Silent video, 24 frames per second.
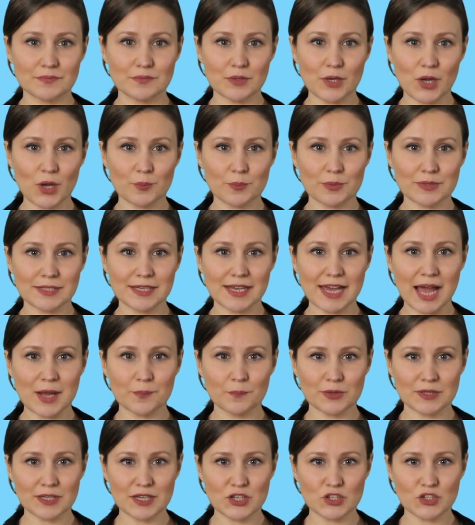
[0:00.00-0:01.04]
Open the
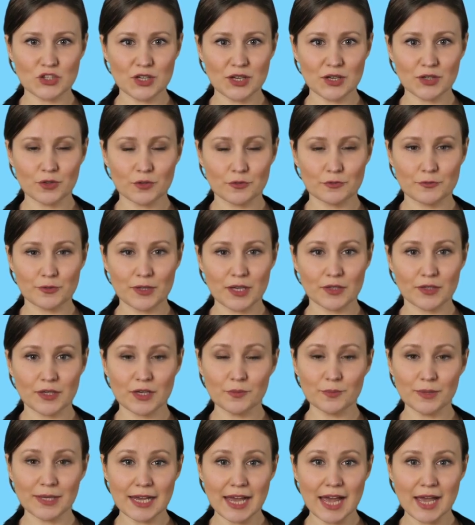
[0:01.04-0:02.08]
application on your phone
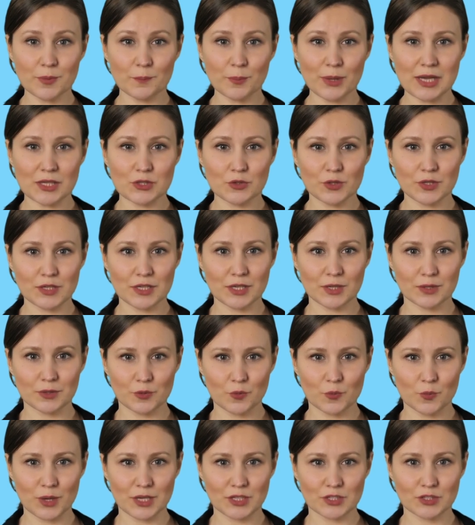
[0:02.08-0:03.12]
and begin by clicking
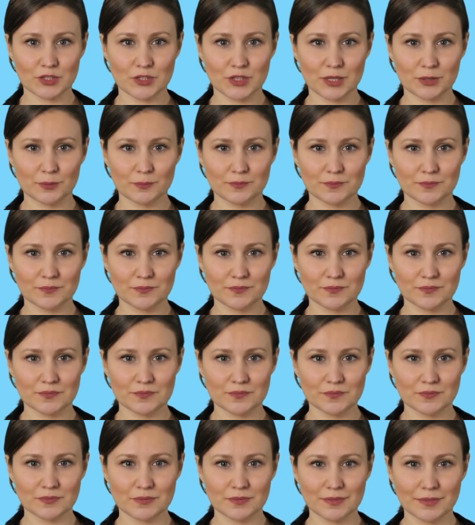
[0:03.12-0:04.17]
Register.
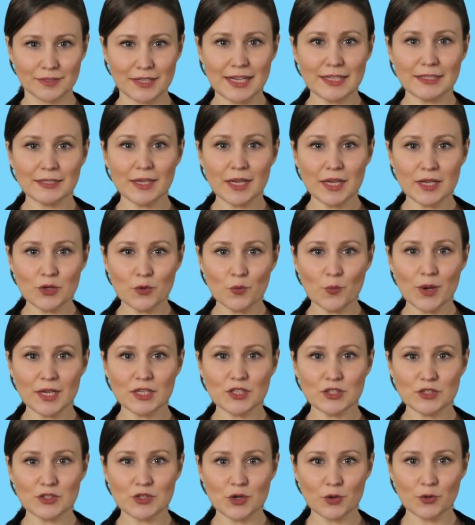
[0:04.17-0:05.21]
Then click
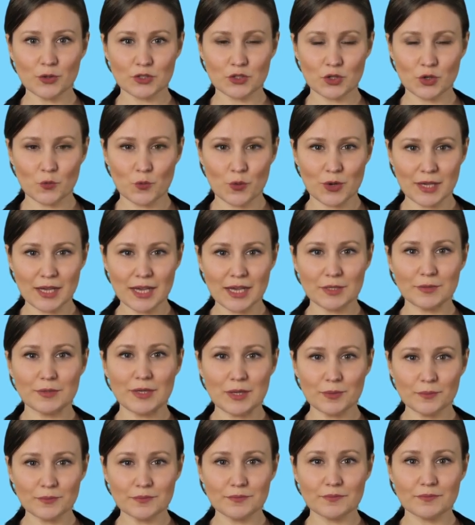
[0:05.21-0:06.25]
Register with your work
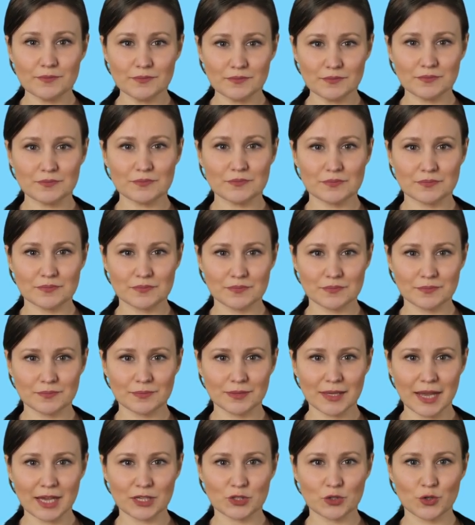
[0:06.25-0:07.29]
email.
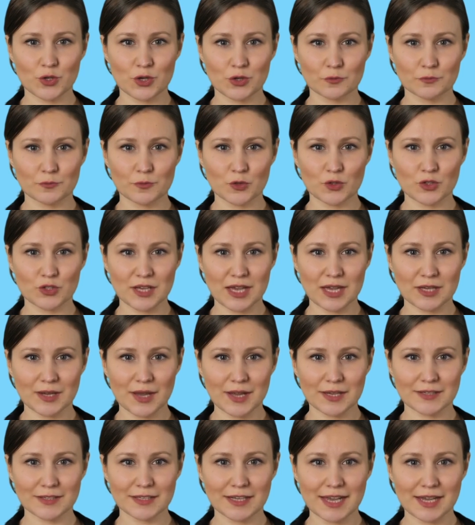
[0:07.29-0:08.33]
Enter your first and
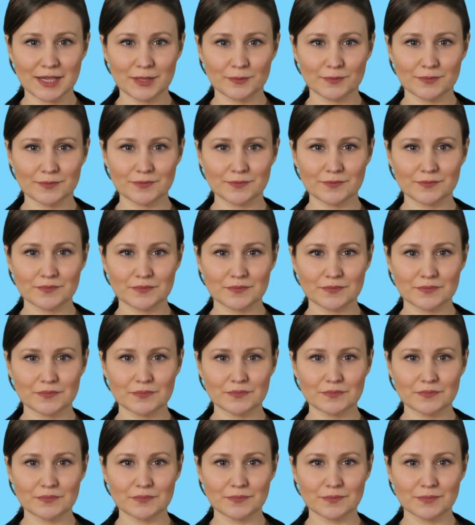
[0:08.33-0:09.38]
last name.
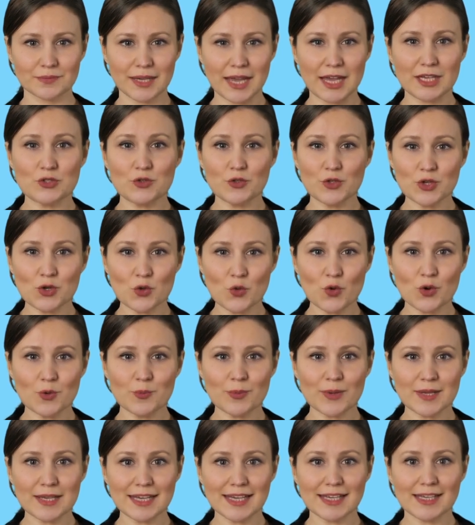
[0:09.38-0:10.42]
Enter your
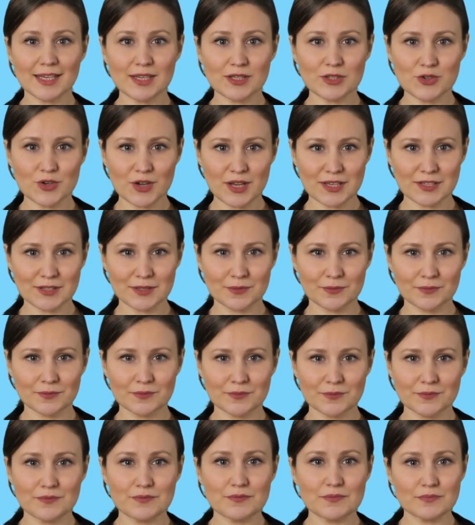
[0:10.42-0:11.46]
corporate email address.
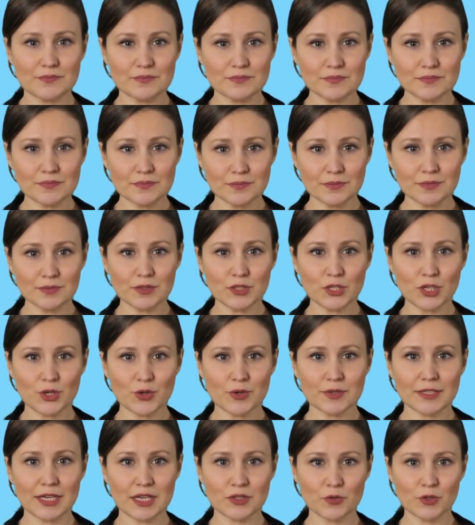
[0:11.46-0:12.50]
You
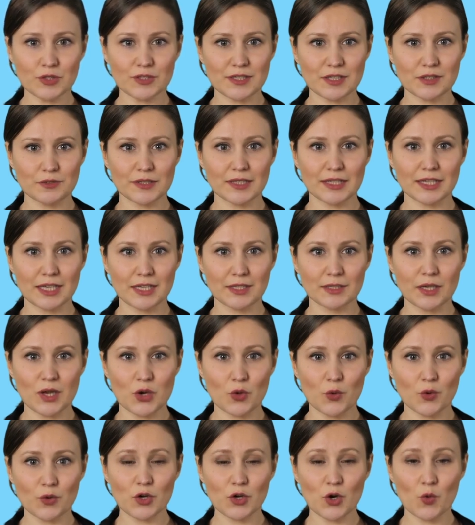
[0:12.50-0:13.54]
will then receive an
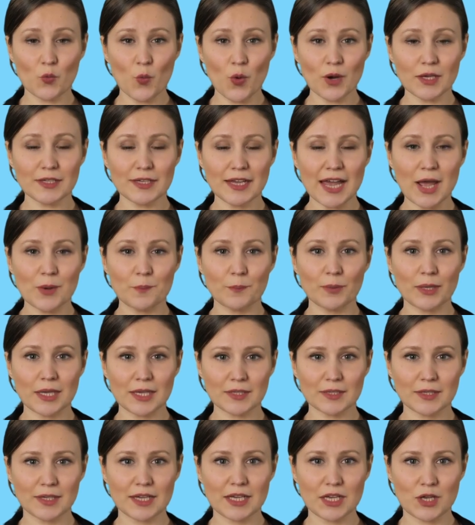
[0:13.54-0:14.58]
email a one-time
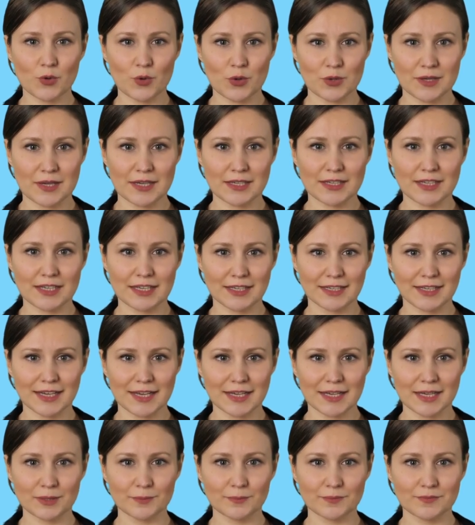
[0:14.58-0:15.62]
PIN that you will need to
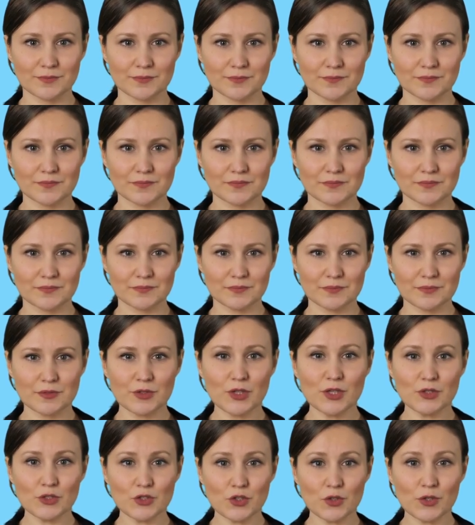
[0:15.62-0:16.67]
continue.
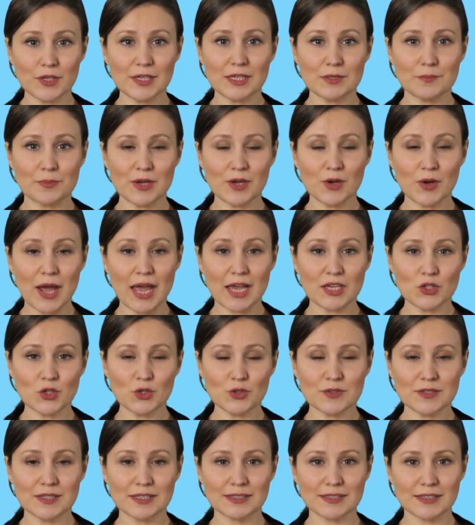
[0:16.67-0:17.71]
Go to your email and
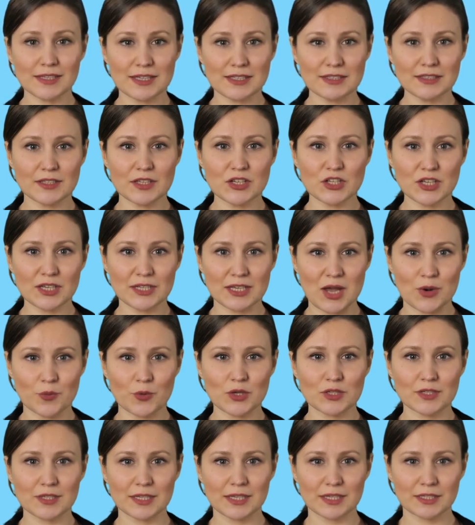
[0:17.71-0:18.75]
use the 6-digit
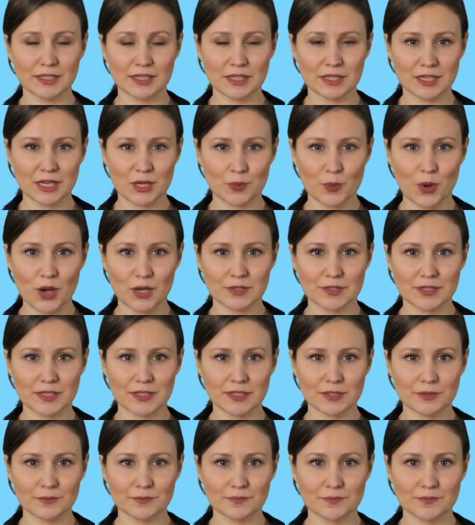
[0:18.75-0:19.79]
number to continue the
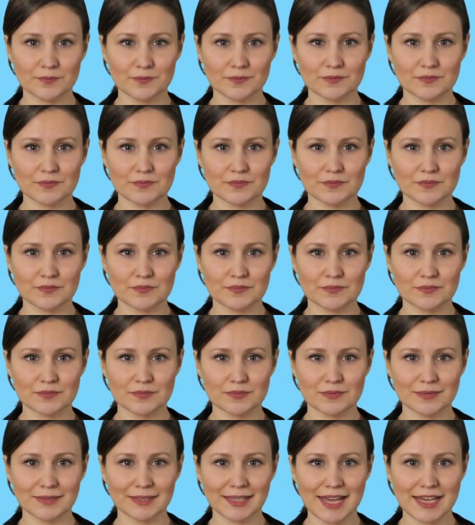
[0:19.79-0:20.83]
process.
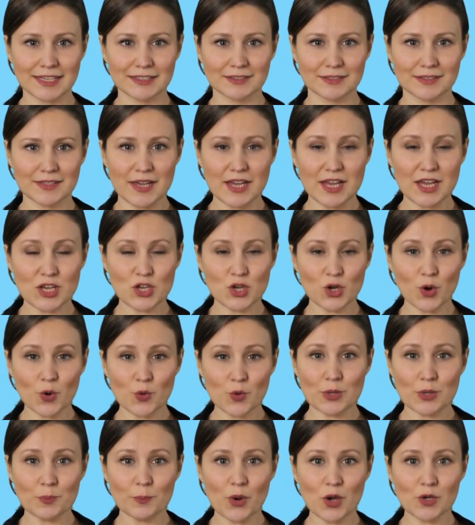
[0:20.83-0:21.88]
Next, you
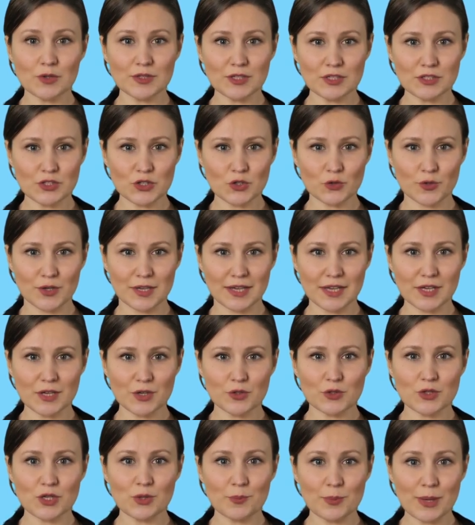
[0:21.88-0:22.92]
prompted to create
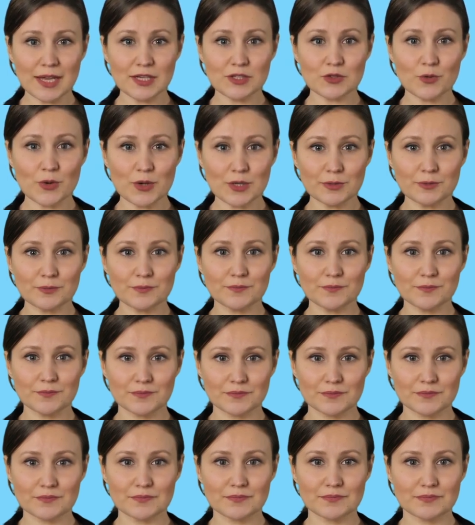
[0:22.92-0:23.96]
your new password.
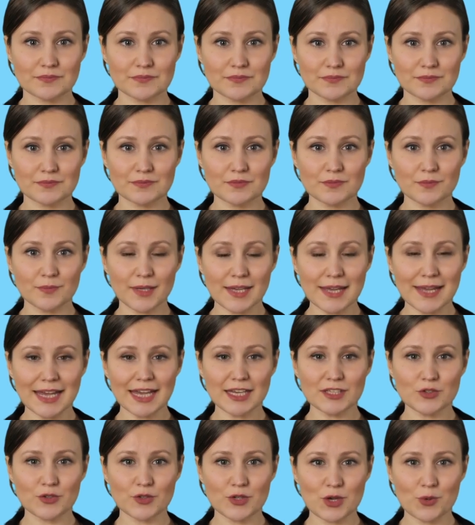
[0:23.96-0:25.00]

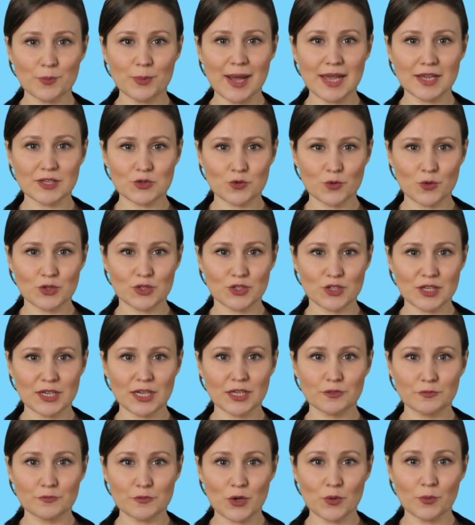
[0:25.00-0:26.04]
Re-enter your password to
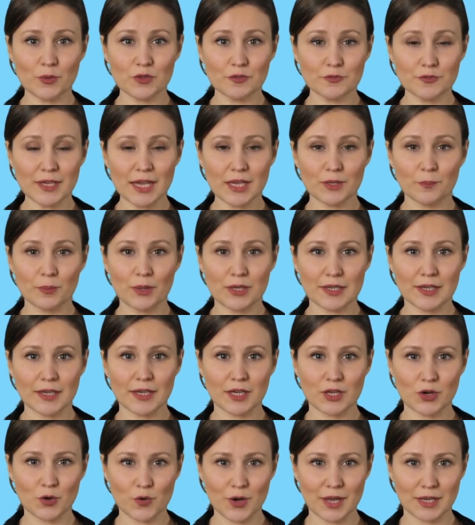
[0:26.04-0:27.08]
confirm you've inputted
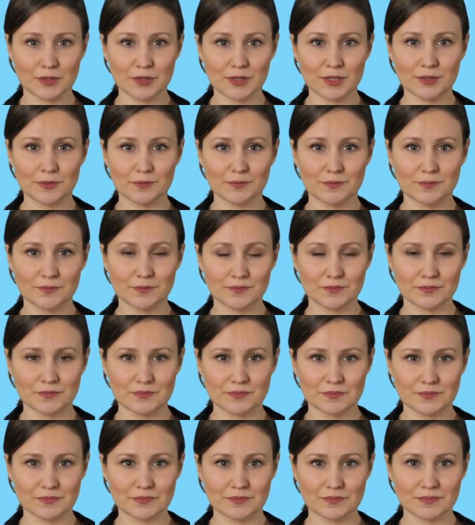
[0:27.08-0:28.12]
it correctly.
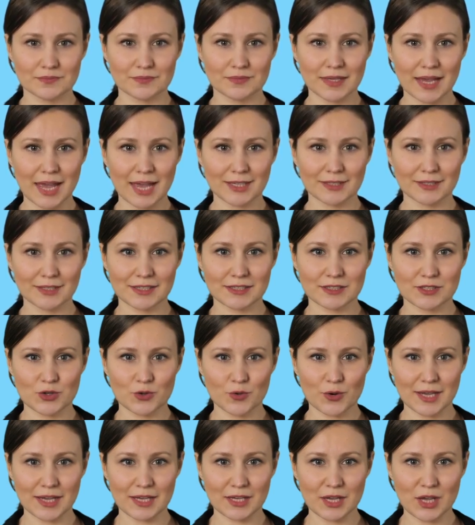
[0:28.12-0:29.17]
On this
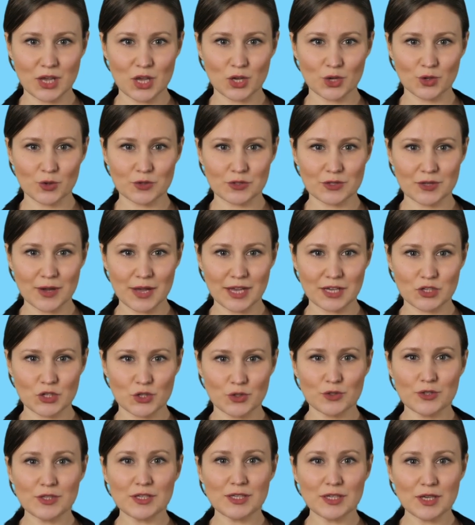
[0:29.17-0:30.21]
screen, you will select
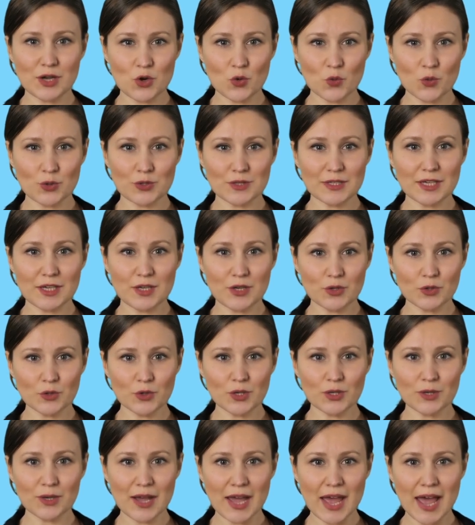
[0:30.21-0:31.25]
your dealer or dealer
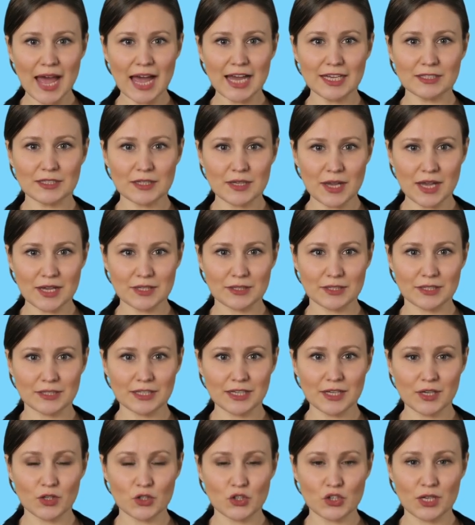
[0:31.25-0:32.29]
group and select the
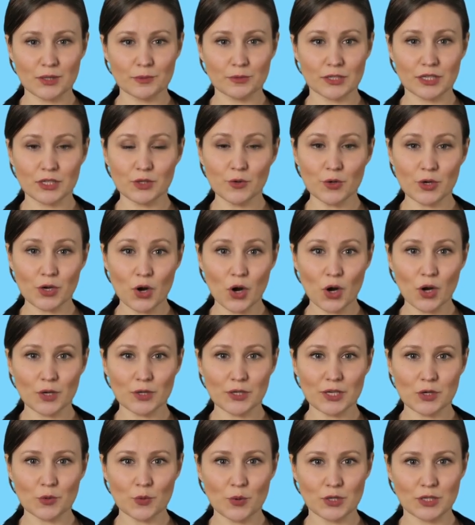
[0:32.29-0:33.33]
dealership that you are
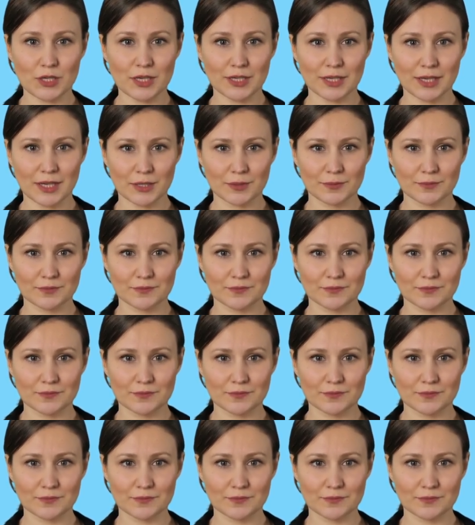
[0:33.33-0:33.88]
currently working at.